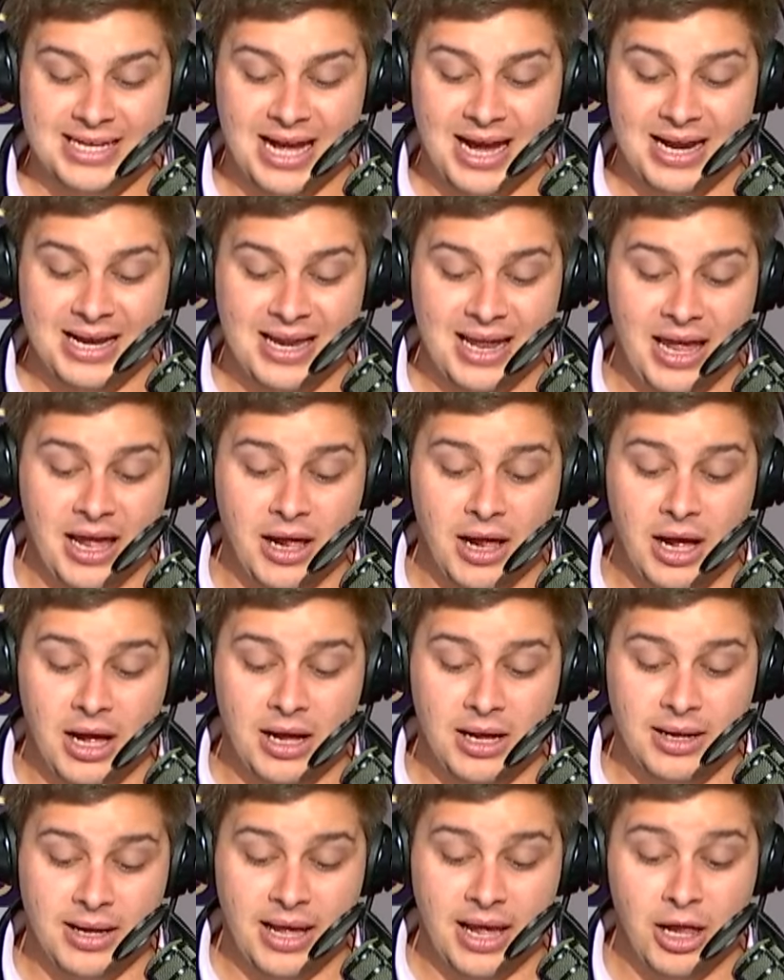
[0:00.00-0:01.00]
signed
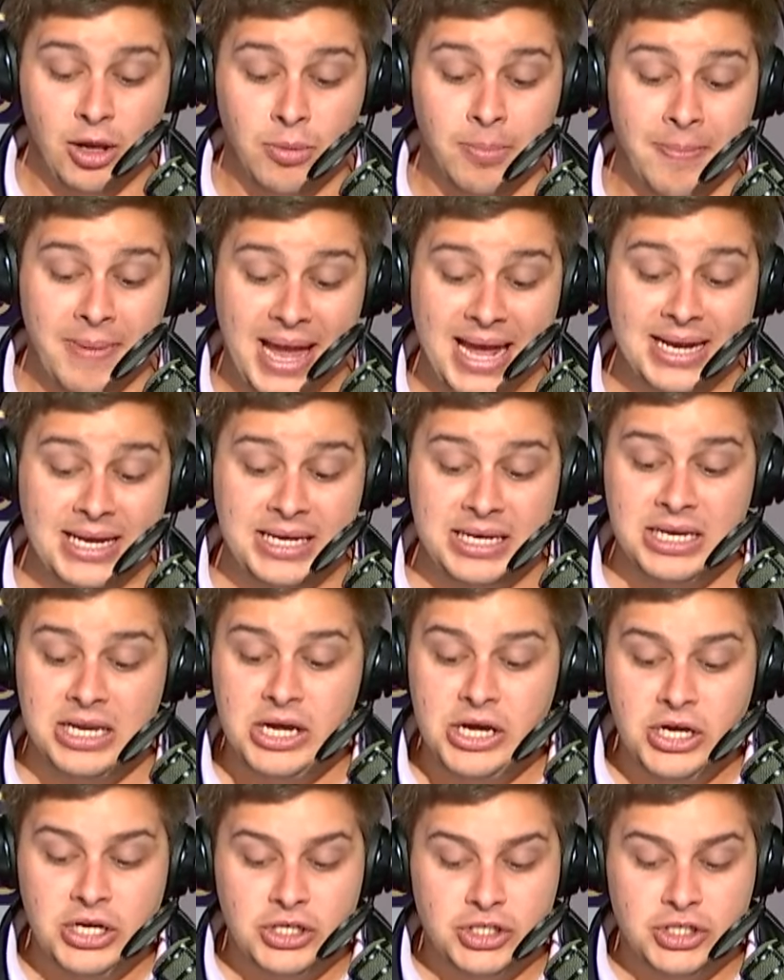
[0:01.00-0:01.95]
El Manning.